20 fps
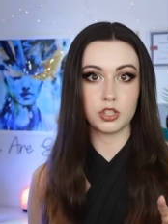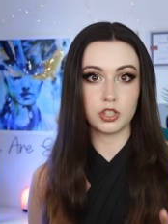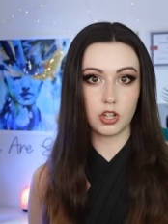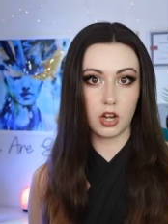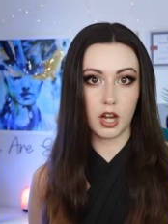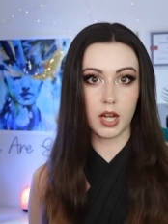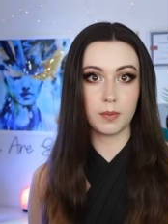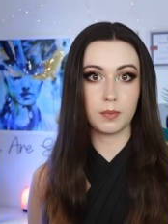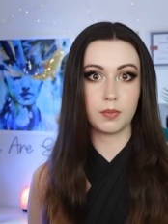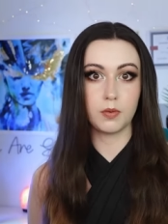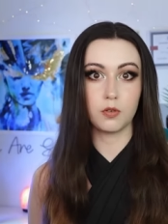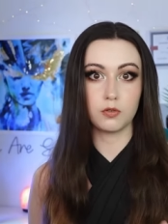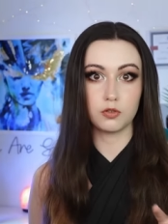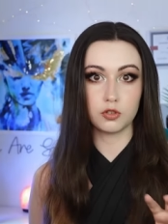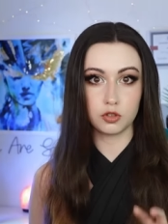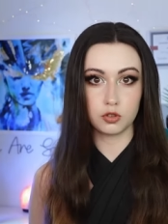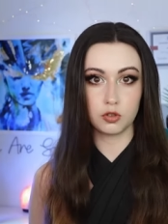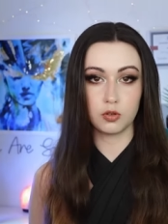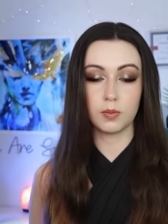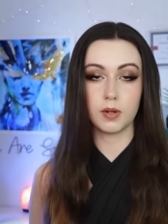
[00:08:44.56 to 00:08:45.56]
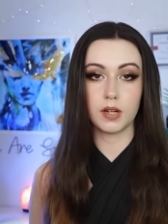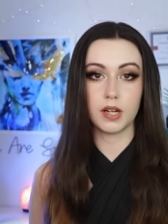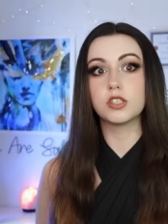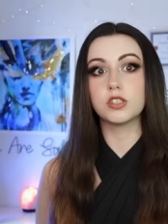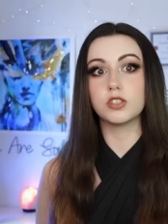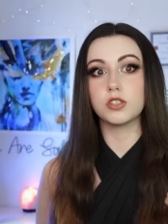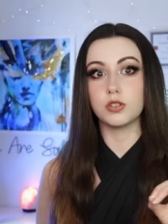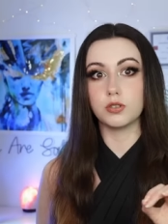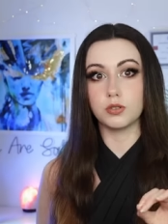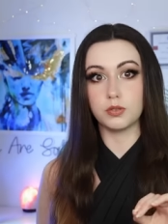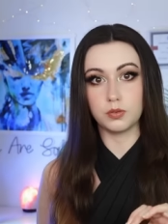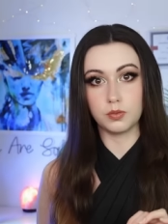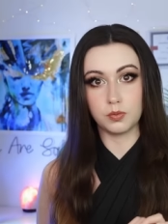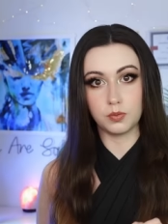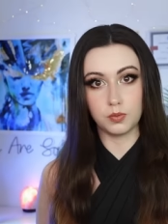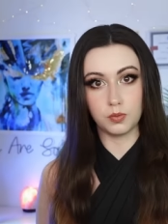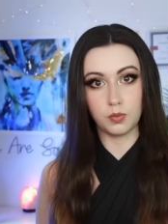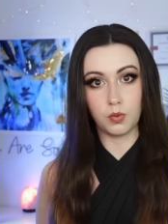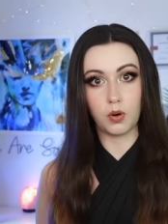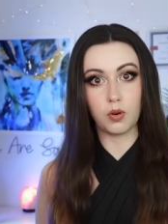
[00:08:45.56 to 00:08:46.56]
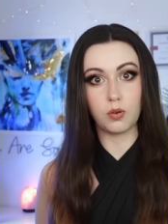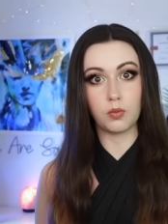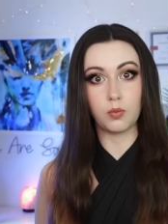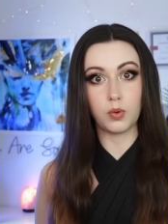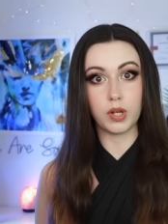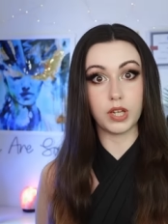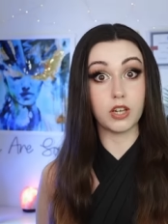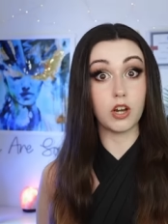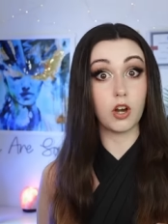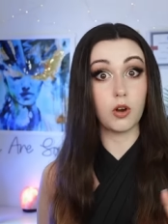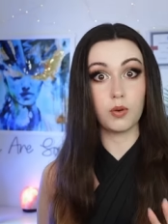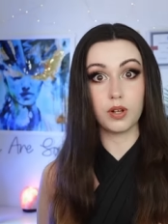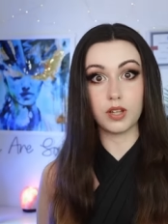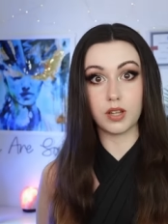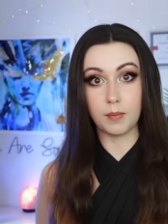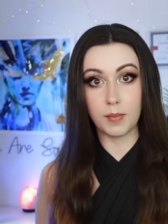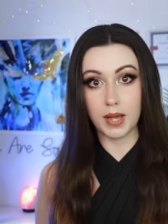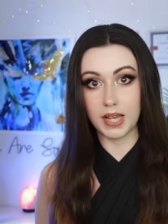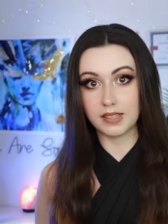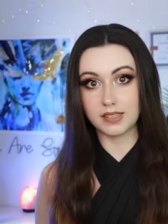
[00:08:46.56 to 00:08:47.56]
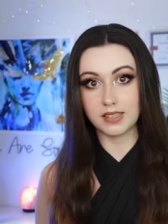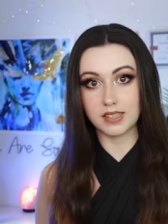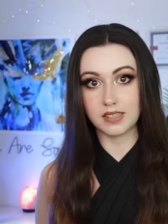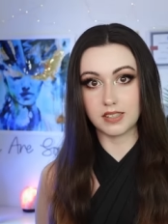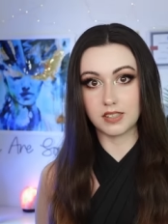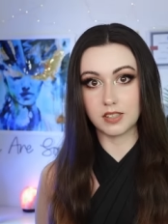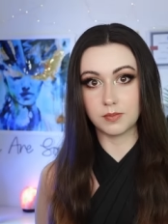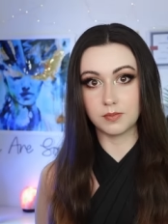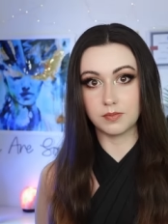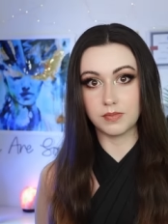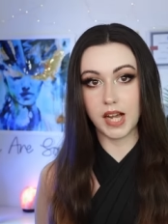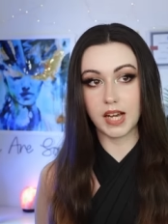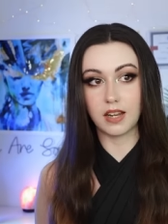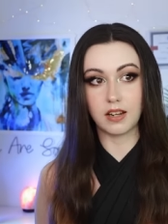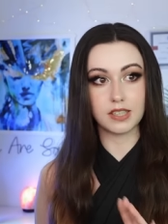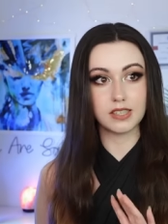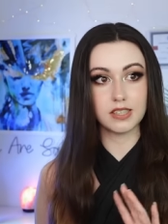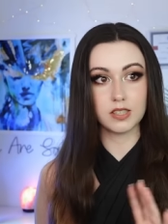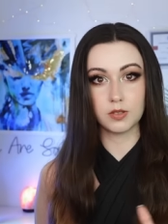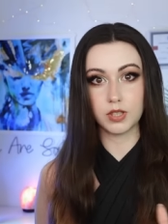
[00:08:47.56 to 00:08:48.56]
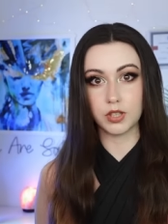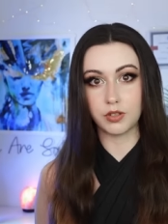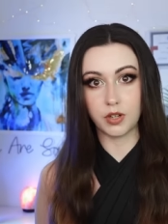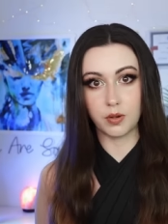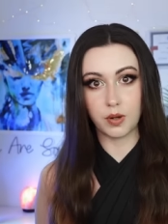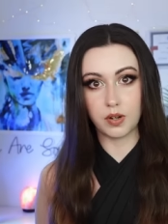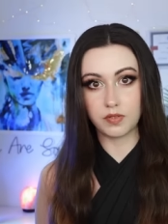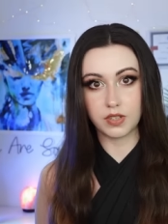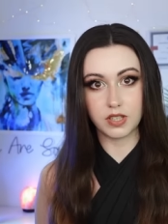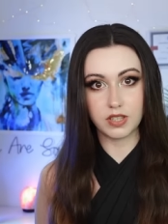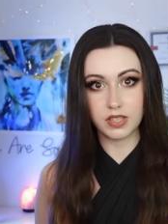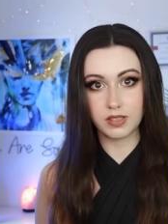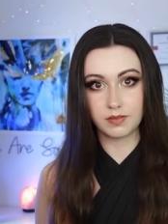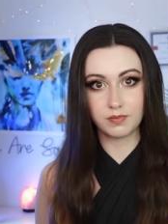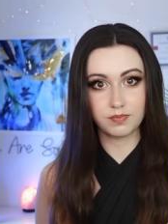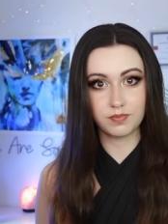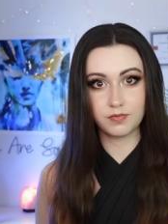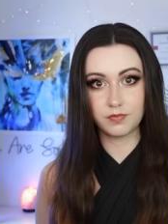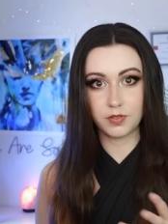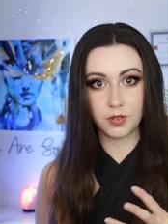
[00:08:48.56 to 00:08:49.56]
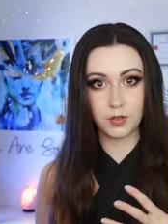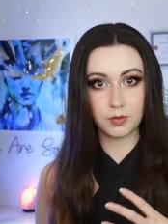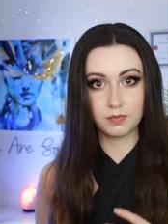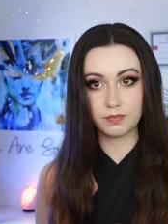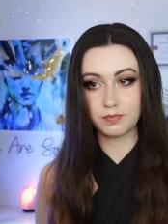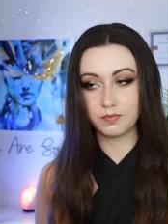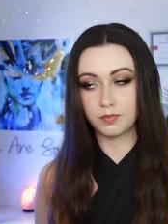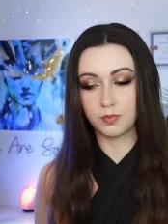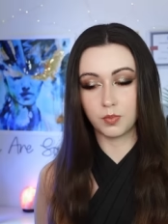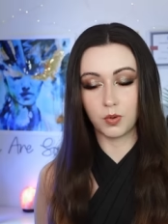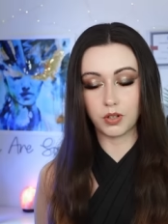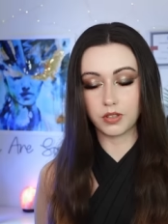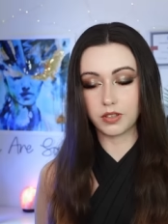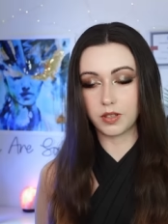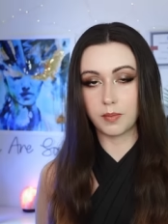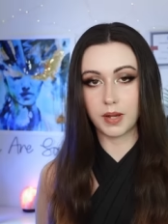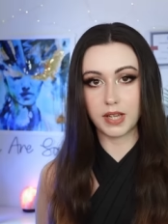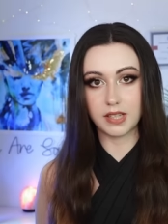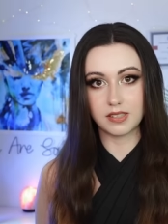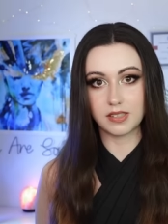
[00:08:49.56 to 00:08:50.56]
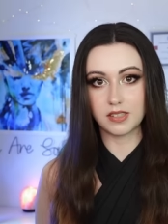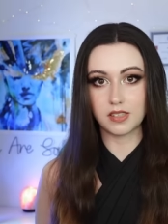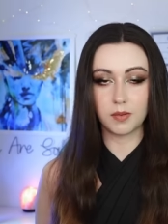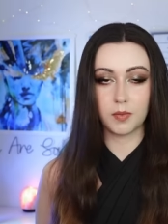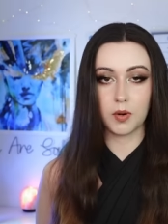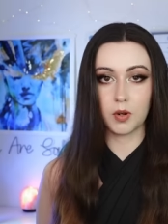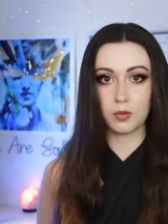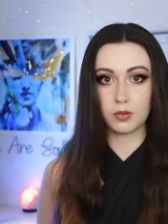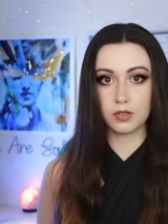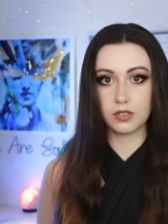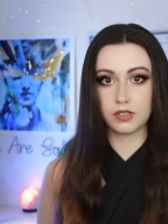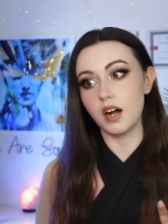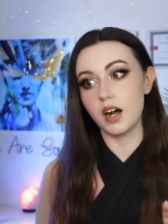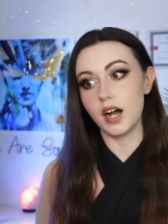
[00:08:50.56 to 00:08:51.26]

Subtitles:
type of trauma to what we know in the main system, and I still don't know everything from what the main system holds.